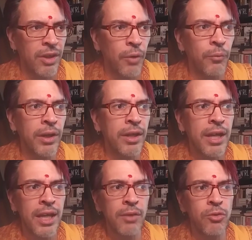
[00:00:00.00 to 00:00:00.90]
When
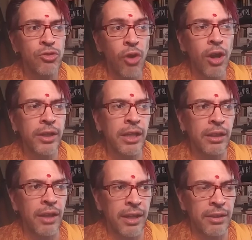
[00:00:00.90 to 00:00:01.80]
he was talking
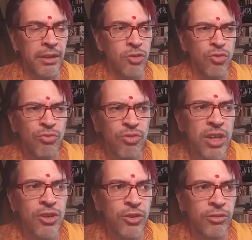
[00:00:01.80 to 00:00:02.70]
like this,
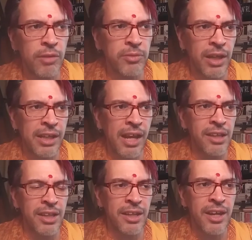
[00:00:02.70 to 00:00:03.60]
fear gripped
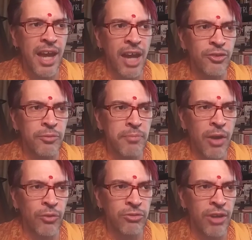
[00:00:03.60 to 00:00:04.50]
Kaikeyi, and her
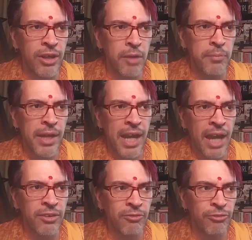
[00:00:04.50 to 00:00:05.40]
mouth dried up
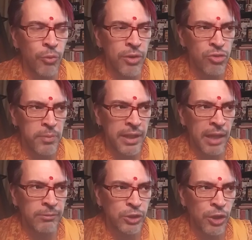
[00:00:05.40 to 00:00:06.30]
and voice
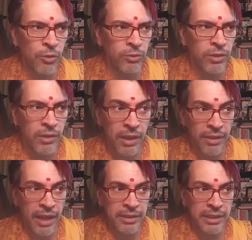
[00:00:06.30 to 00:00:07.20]
became choked.
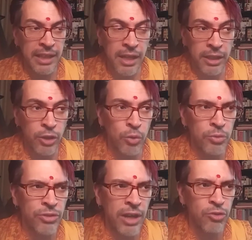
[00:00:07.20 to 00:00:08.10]
That Kaikeyi, who
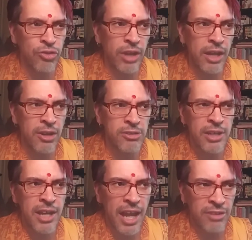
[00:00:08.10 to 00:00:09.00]
was now scared
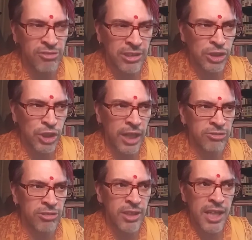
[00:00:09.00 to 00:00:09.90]
and
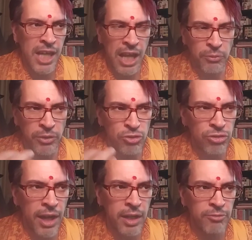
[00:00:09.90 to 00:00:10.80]
dejected and with a
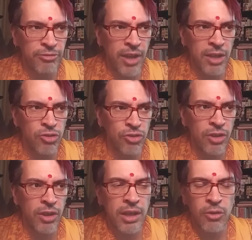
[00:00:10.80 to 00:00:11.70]
dried up face,
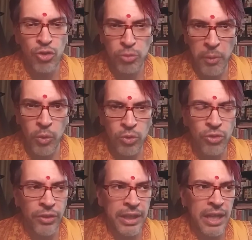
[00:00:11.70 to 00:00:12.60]
spoke to
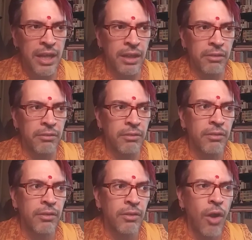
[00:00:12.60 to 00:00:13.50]
the king.
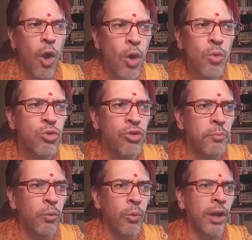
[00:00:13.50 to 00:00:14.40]
Oh,
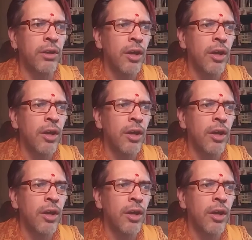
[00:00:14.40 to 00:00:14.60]
simple one,